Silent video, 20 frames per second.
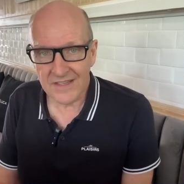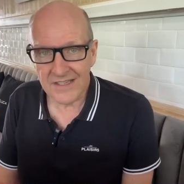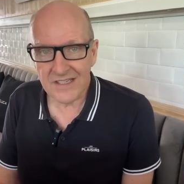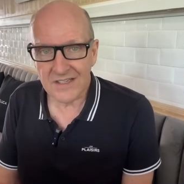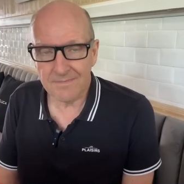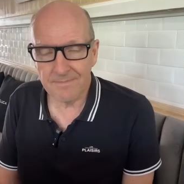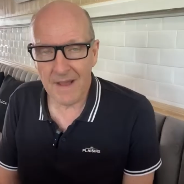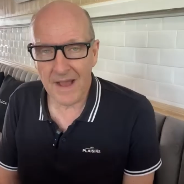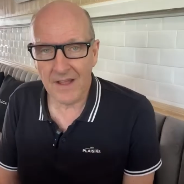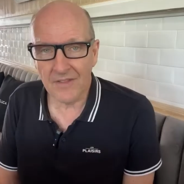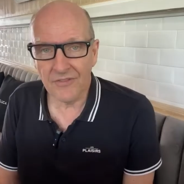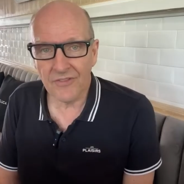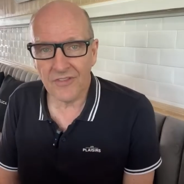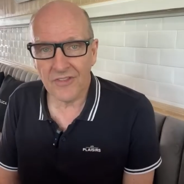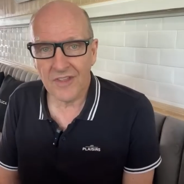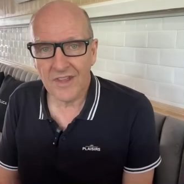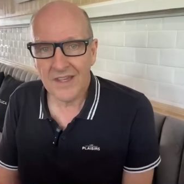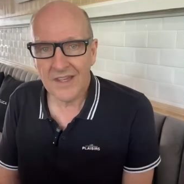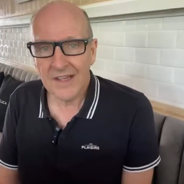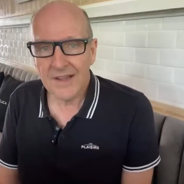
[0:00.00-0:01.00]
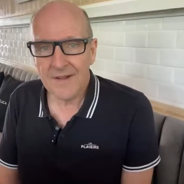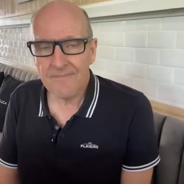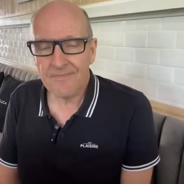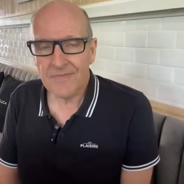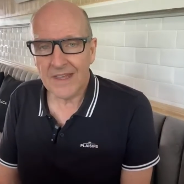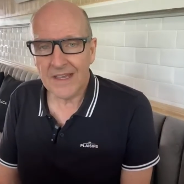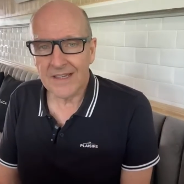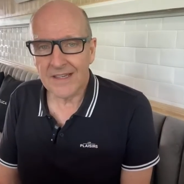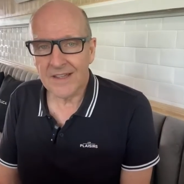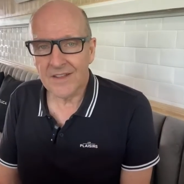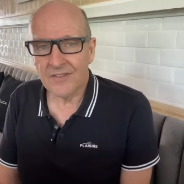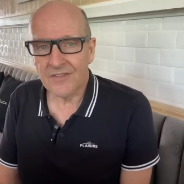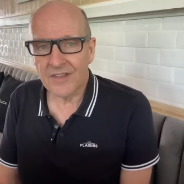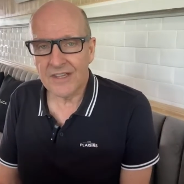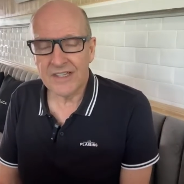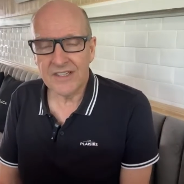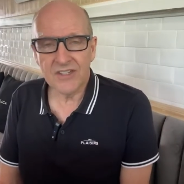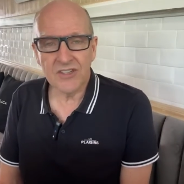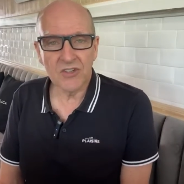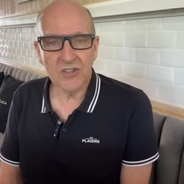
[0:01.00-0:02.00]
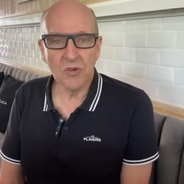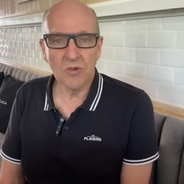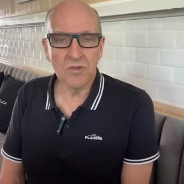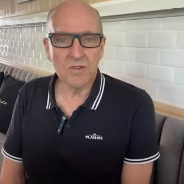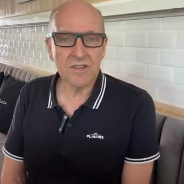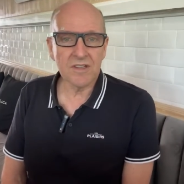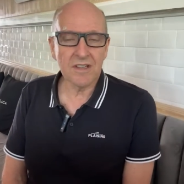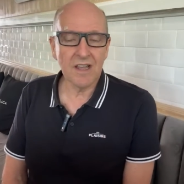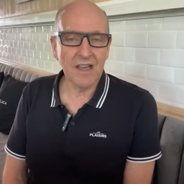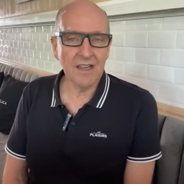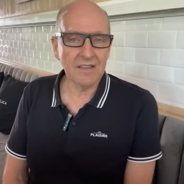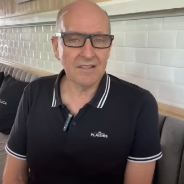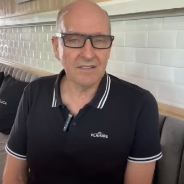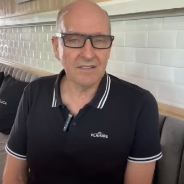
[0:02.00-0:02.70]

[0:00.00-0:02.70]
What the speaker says: this month. The stores,